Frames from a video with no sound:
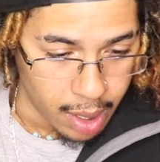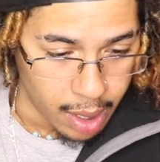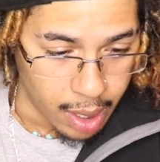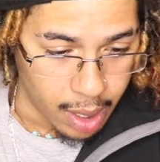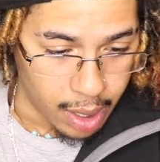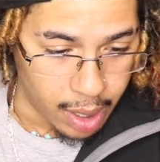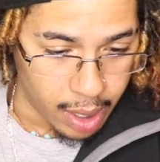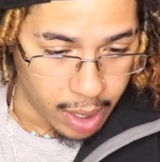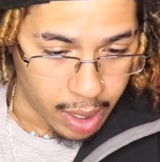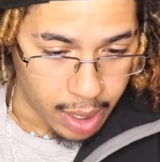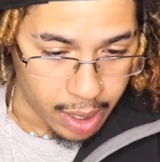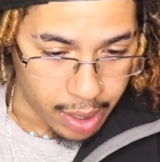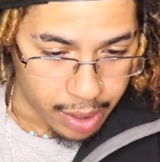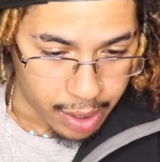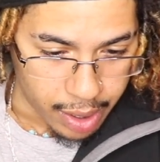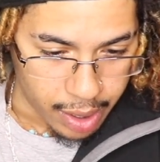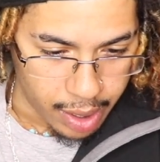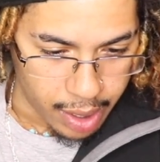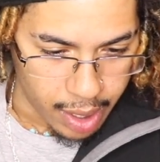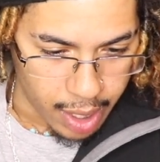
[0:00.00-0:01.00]
And then
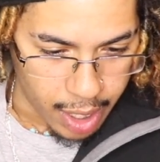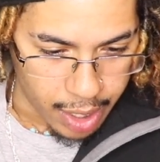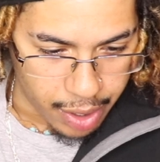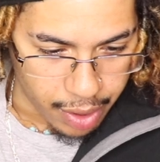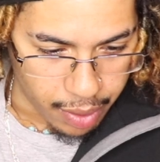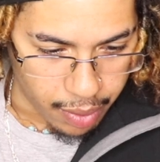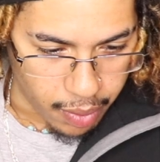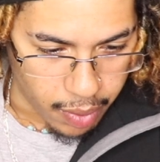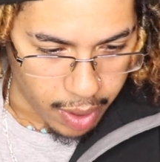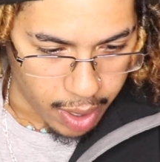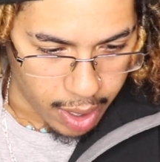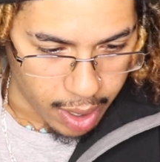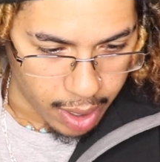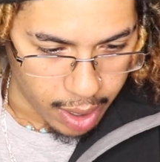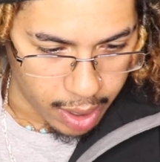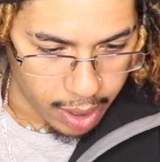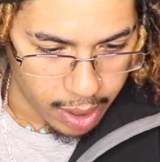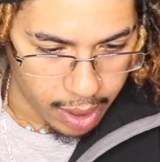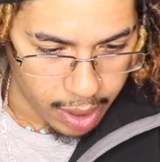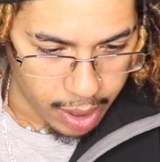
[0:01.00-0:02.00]
there's another
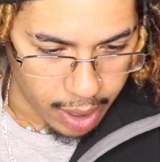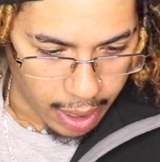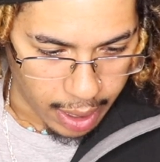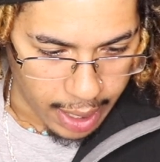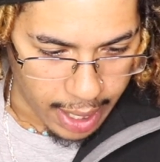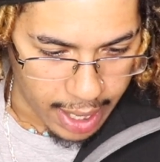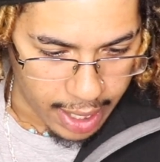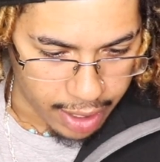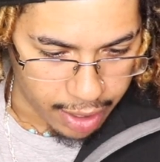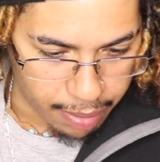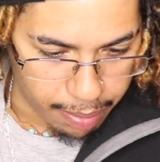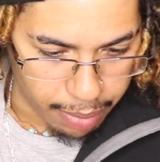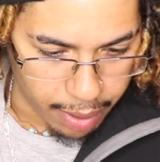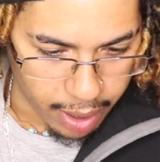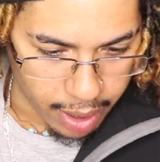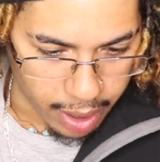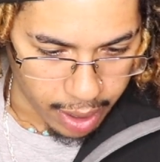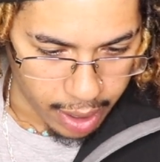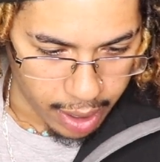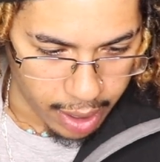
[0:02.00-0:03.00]
one. The last
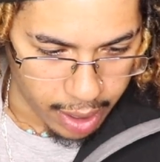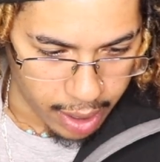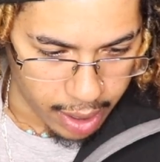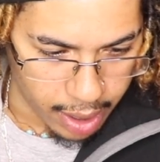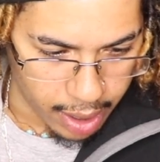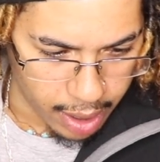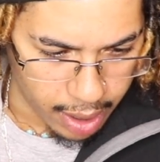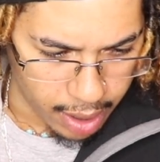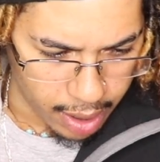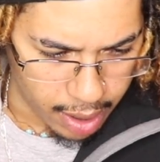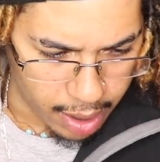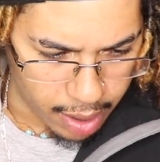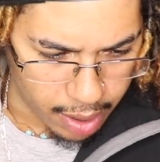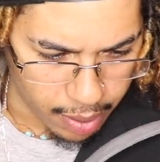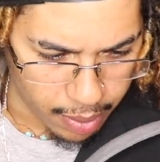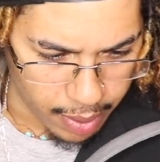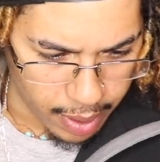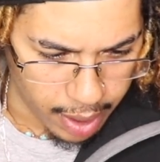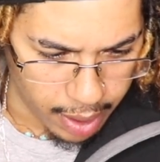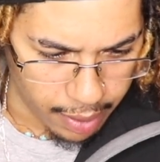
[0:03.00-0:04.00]
book is
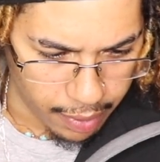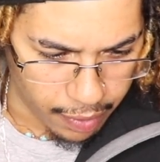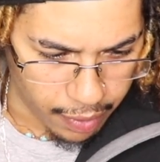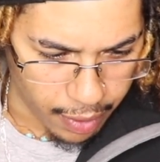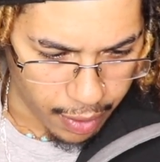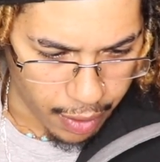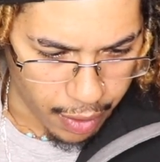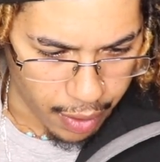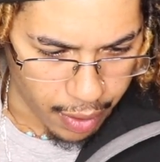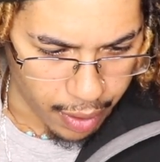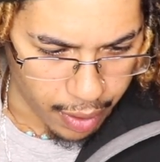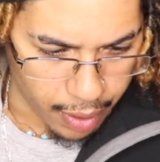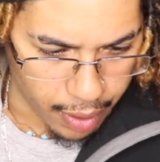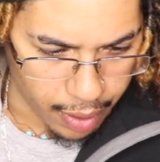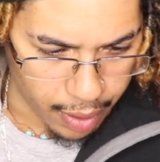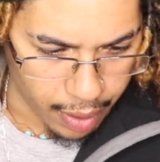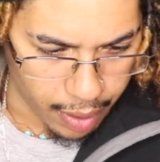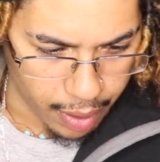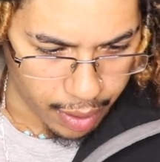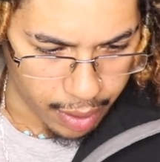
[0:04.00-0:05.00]
Waiting
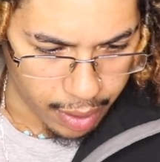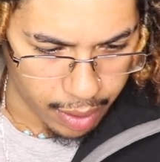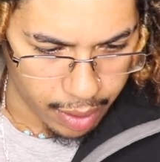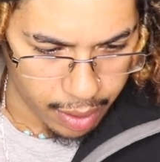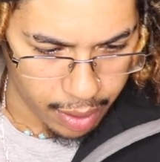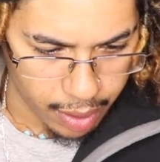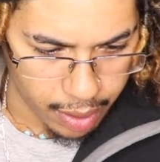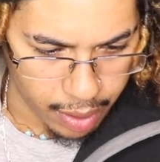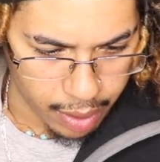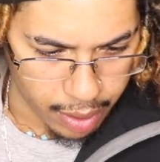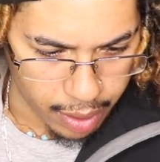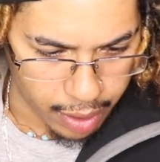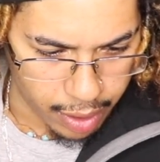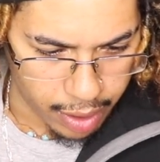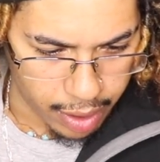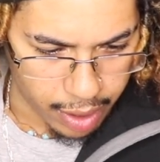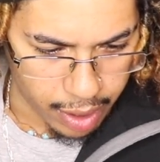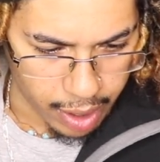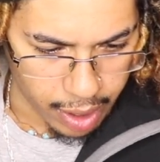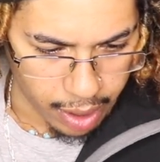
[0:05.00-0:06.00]
for the
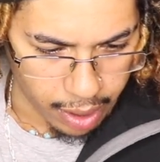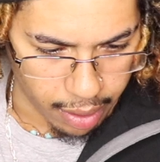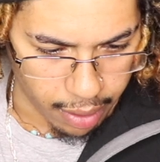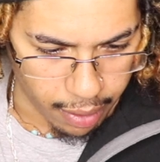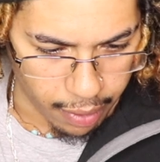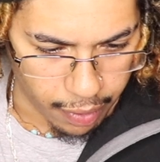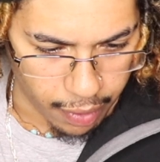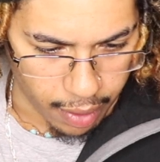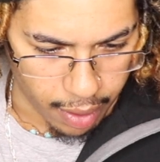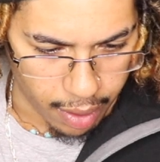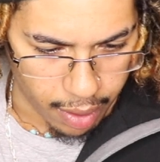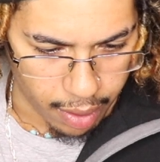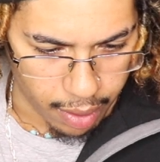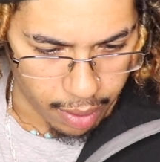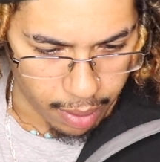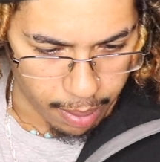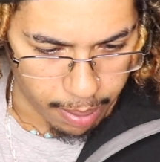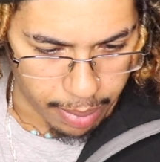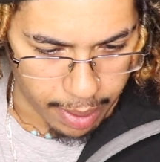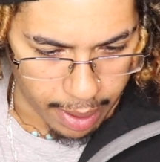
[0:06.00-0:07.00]
Signal from
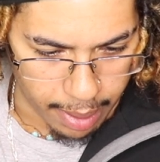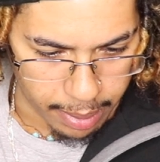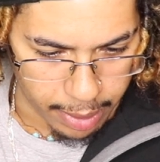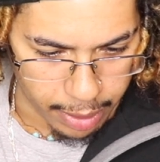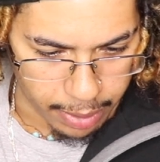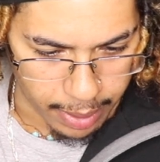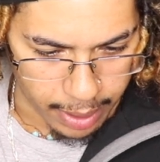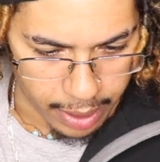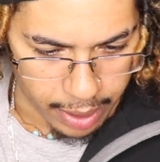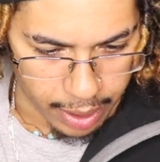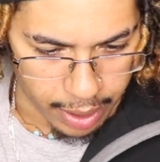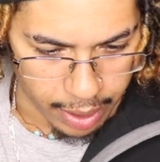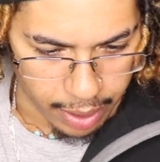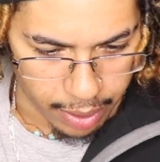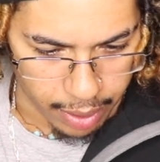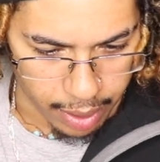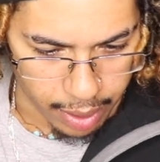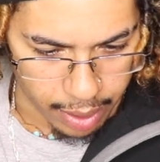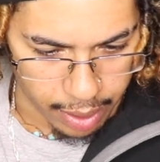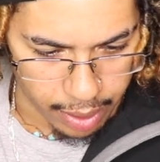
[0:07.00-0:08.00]
Home, published by
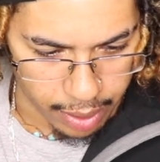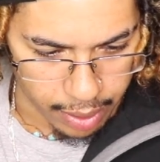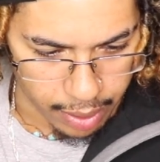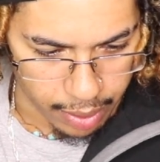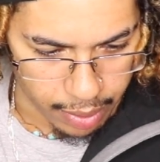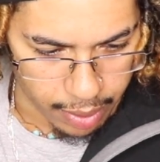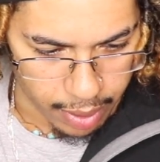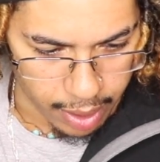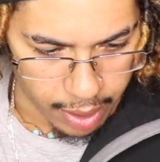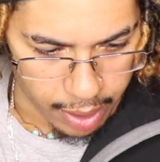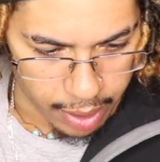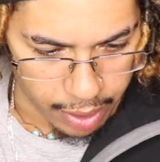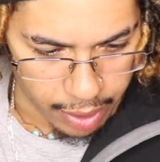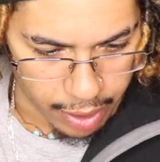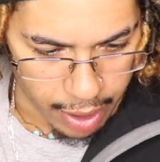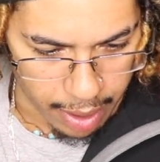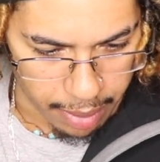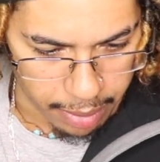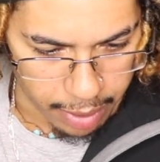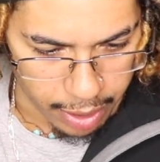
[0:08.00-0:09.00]
Theodore Yuzuru, one of these
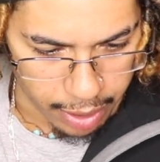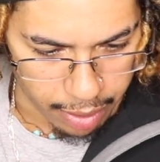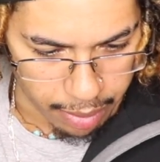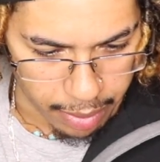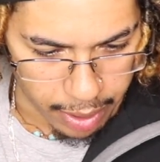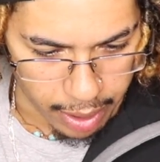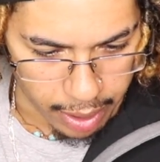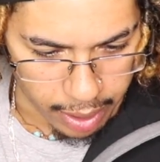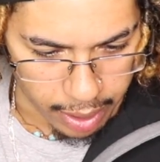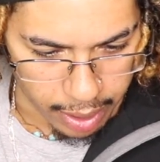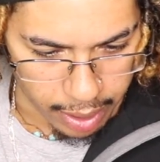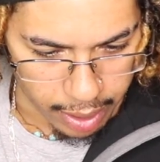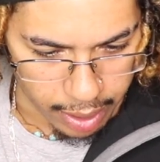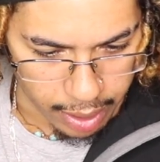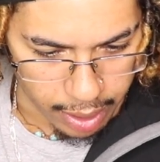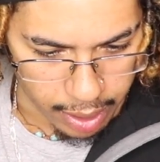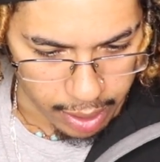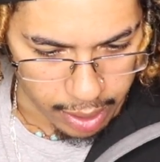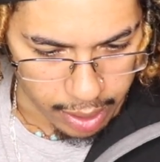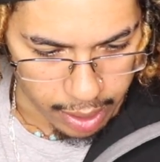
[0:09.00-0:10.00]
Japanese
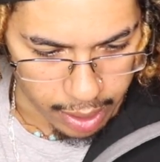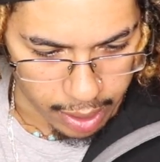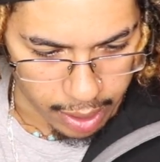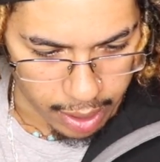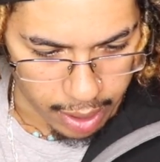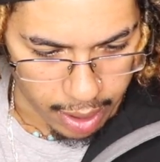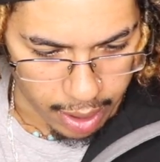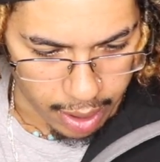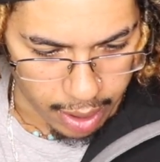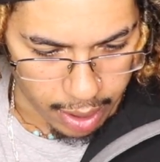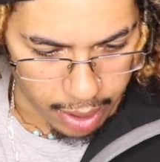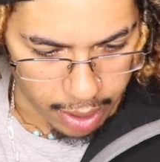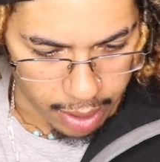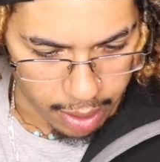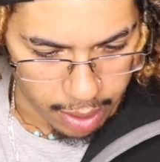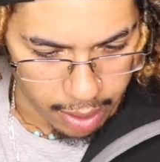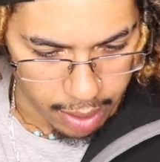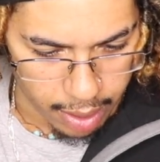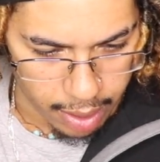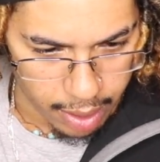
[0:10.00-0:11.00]
Americans. Da, da, da, da.
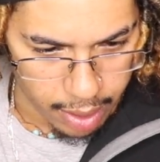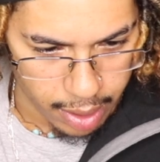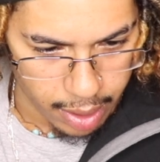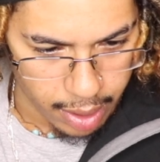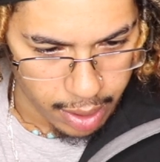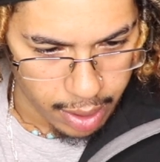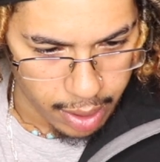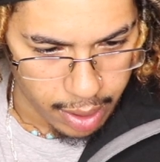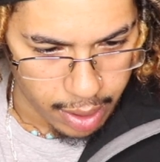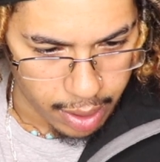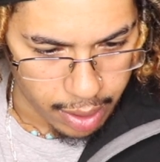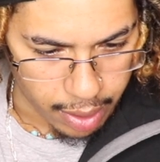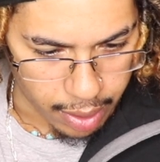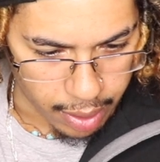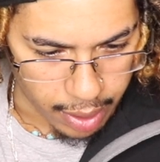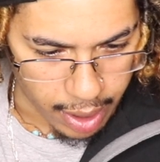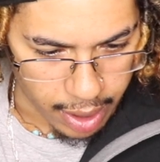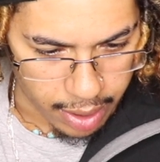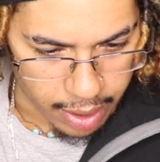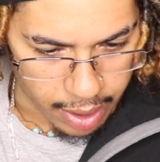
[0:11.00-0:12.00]
So
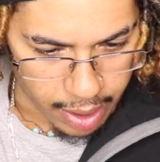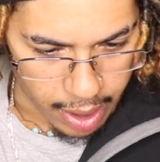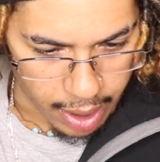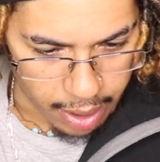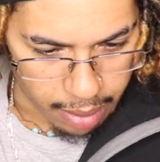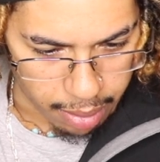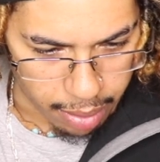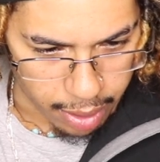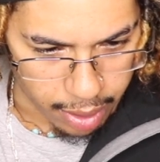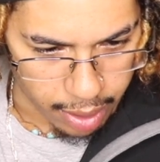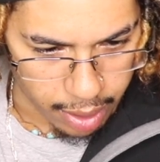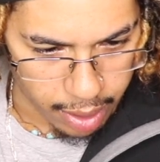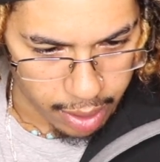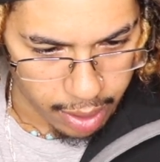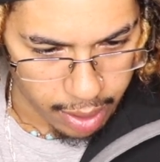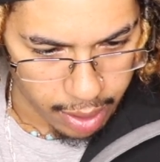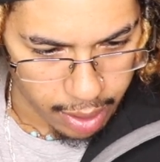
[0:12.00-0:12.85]
that's not a book.